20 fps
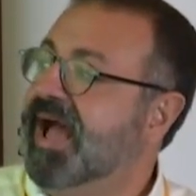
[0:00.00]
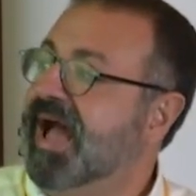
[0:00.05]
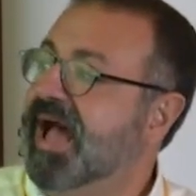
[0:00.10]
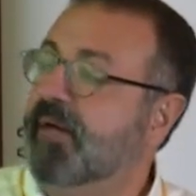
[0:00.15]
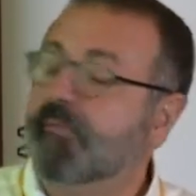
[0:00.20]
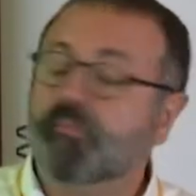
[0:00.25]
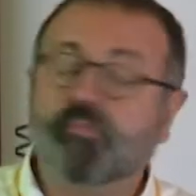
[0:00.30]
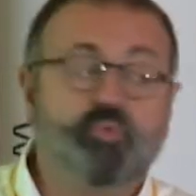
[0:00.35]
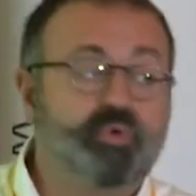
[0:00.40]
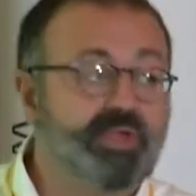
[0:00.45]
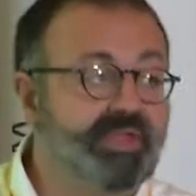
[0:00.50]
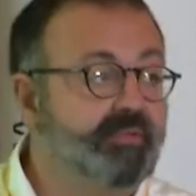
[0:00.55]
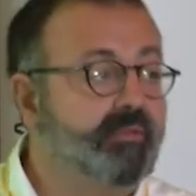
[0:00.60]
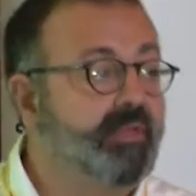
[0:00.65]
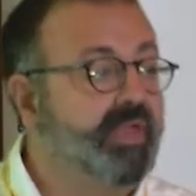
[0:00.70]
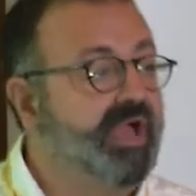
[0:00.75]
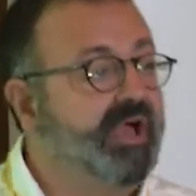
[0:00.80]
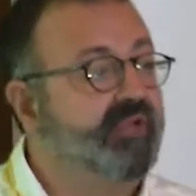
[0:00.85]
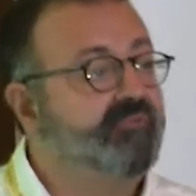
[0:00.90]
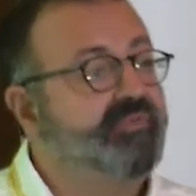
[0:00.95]
And
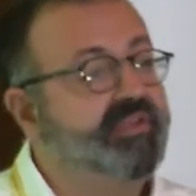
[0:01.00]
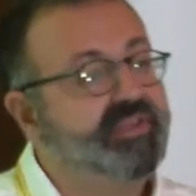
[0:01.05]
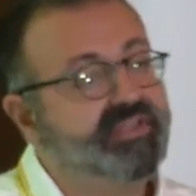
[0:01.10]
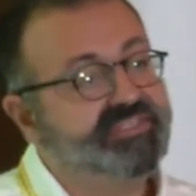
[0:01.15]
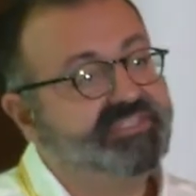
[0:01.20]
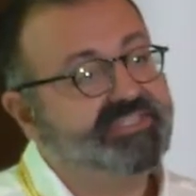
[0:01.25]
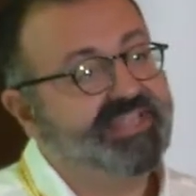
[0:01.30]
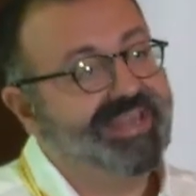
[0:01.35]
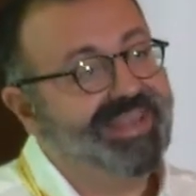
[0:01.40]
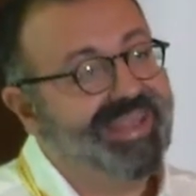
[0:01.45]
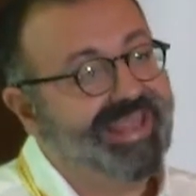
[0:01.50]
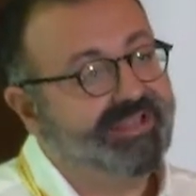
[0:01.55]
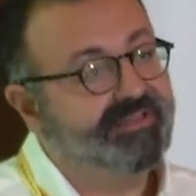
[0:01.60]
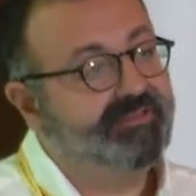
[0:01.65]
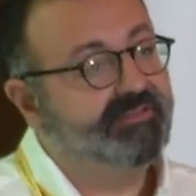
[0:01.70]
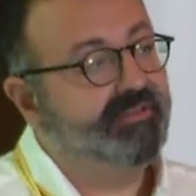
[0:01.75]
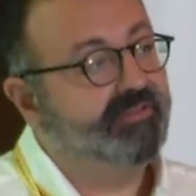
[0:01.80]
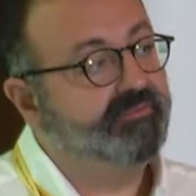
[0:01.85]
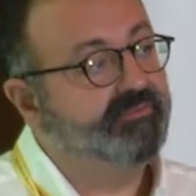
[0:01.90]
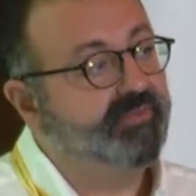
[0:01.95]
we are very
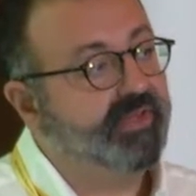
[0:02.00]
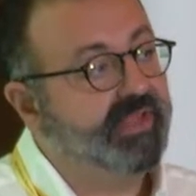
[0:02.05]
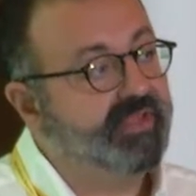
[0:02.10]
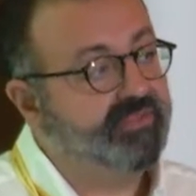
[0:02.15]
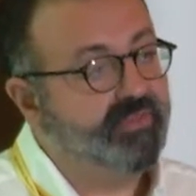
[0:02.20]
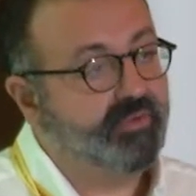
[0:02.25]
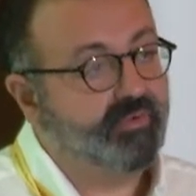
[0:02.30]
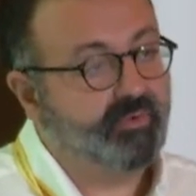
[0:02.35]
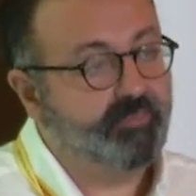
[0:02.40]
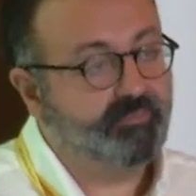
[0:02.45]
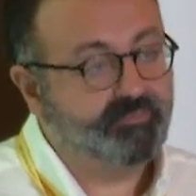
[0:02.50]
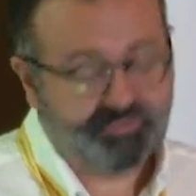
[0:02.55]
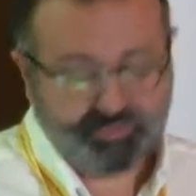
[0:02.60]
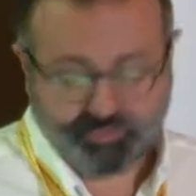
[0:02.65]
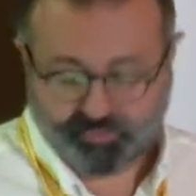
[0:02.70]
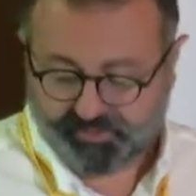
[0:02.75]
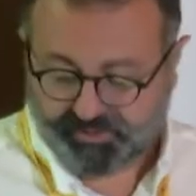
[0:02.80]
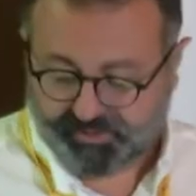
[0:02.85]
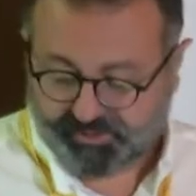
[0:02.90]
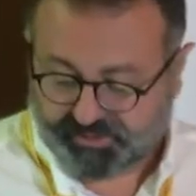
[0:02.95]
selective in the
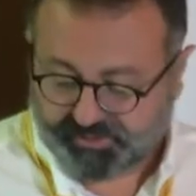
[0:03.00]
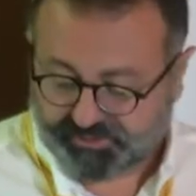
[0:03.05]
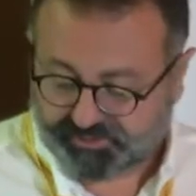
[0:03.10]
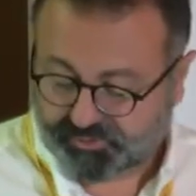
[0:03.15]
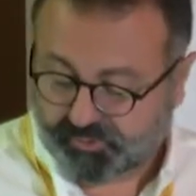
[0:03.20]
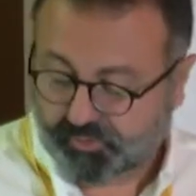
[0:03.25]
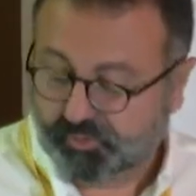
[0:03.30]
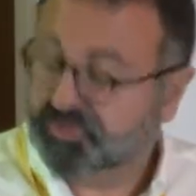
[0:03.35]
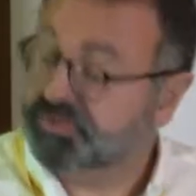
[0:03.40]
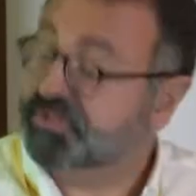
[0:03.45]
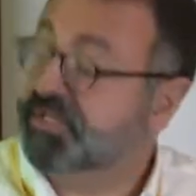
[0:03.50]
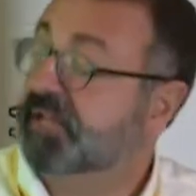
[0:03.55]
results